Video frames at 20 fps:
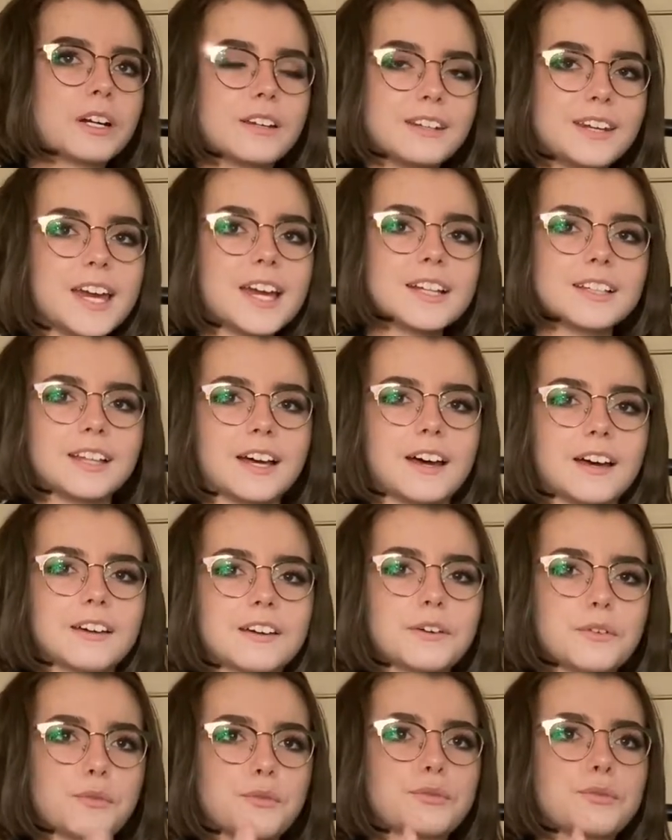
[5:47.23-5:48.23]
Nicola
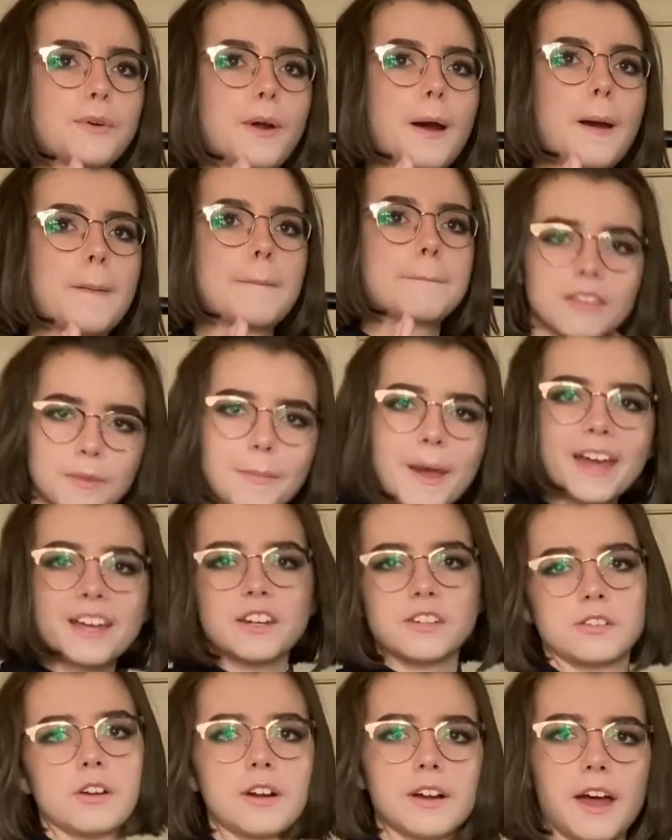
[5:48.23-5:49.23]
from
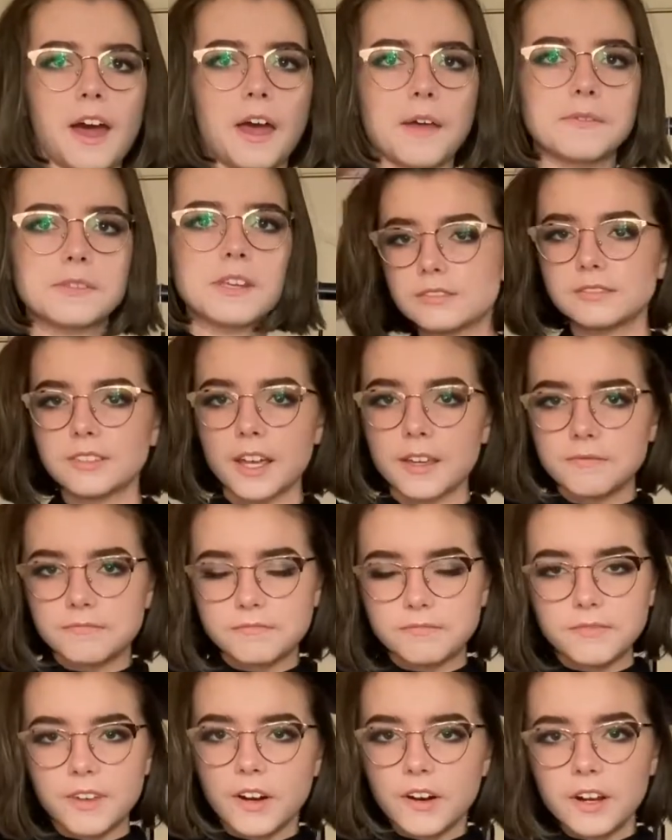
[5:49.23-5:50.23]
Magnus Archives. It
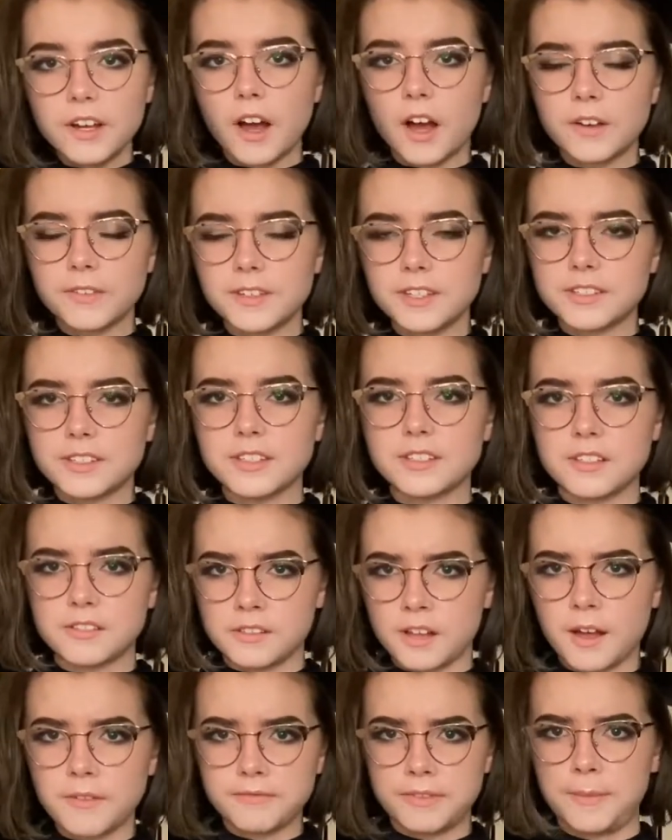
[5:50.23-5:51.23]
very obviously does
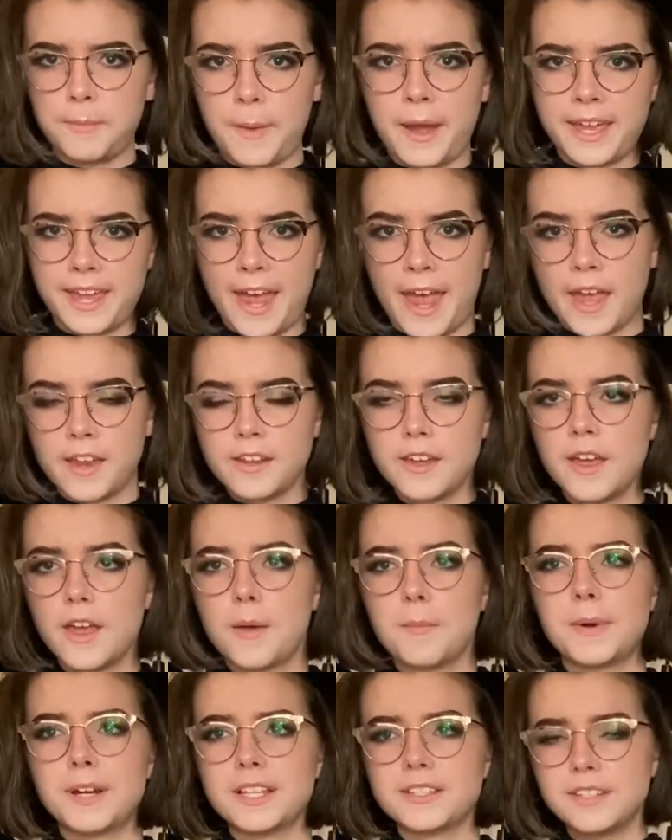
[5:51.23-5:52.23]
not fit my head,
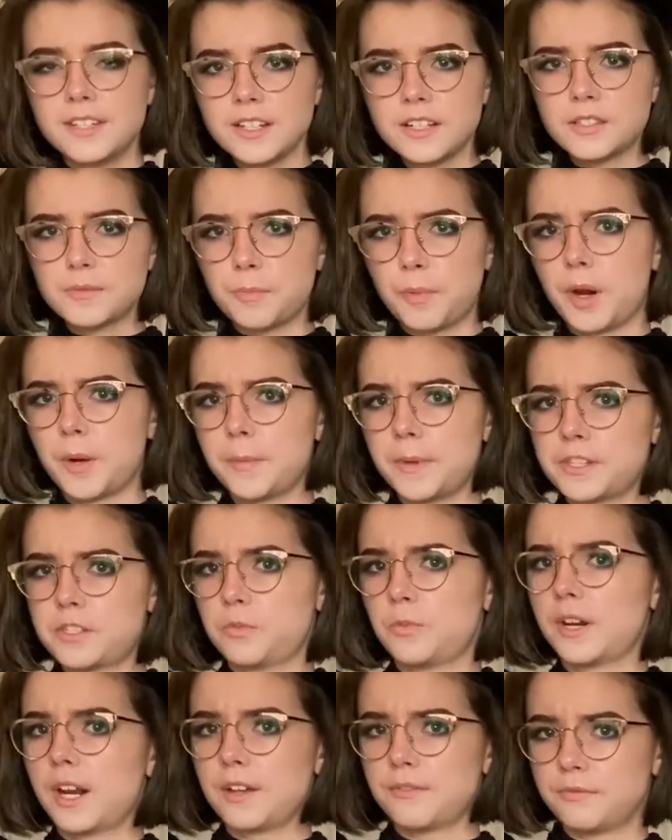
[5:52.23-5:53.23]
but it did its purpose
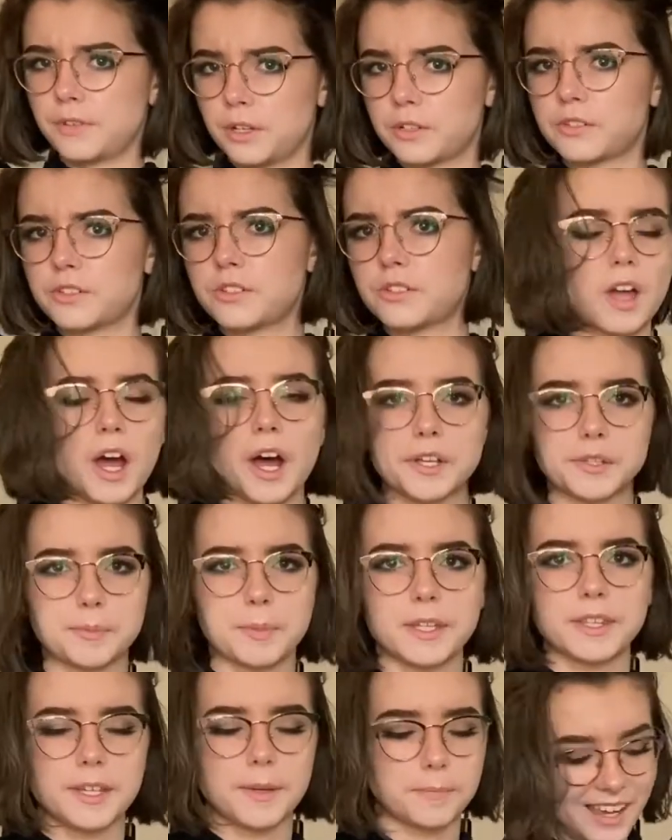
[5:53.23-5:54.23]
when I first
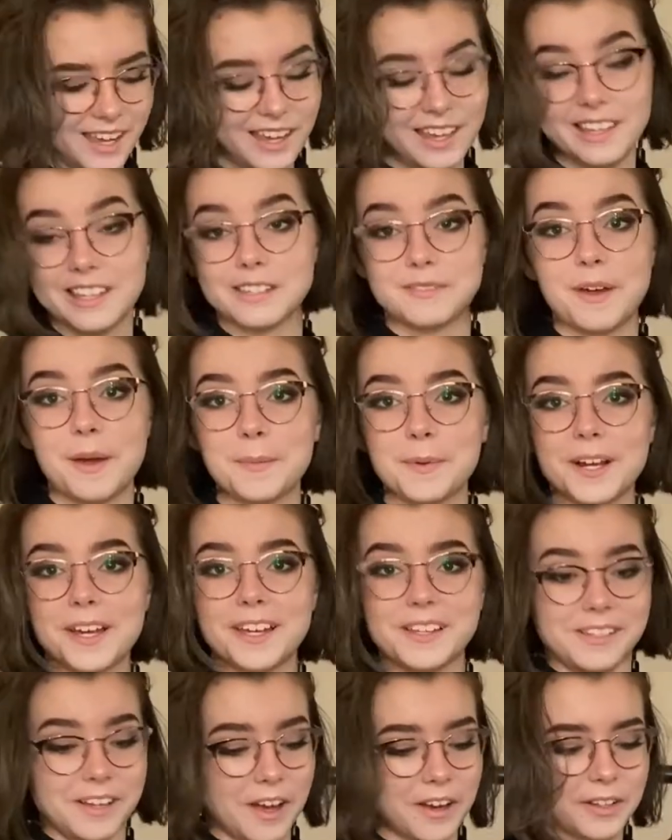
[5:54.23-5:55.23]
cosplayed them. This fabric
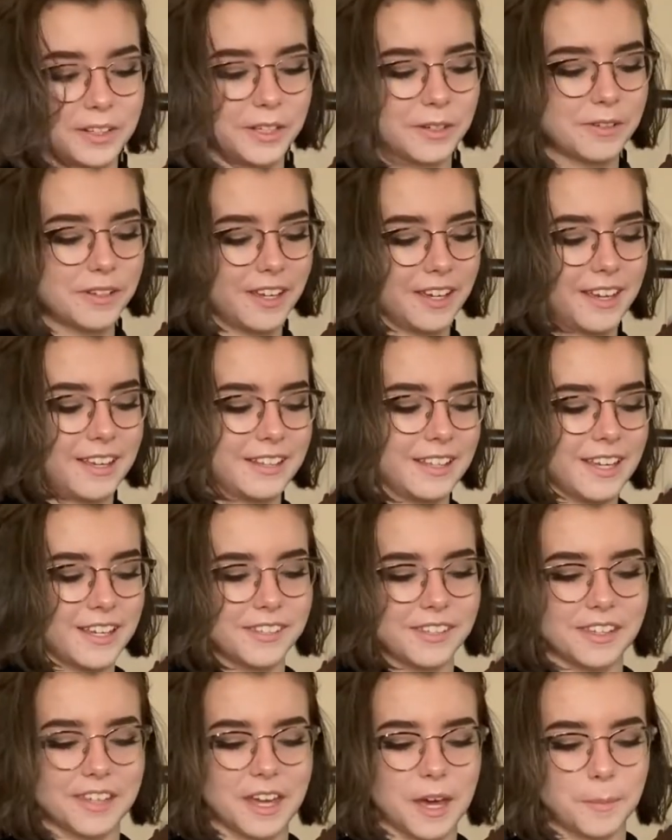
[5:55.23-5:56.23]
is hot glued, it can
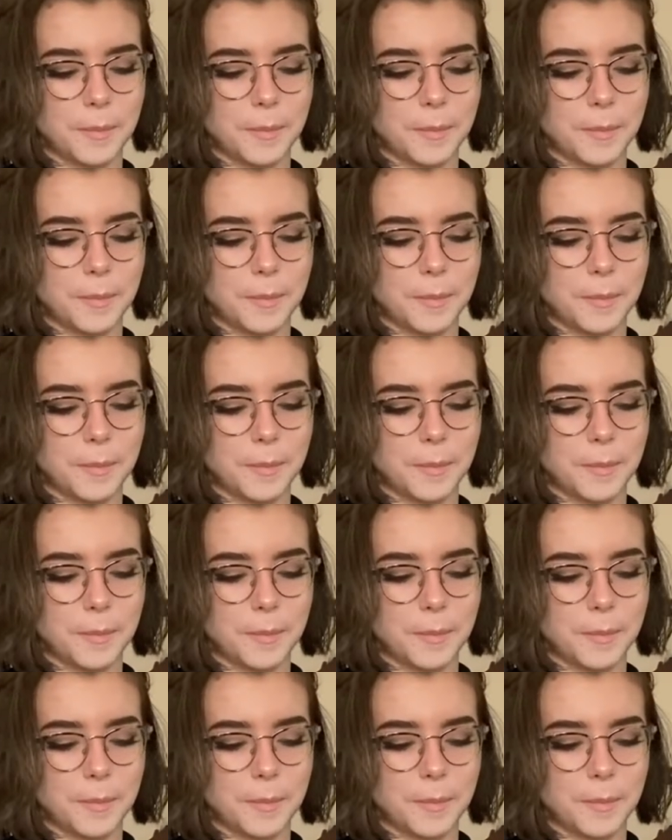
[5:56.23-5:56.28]
easily come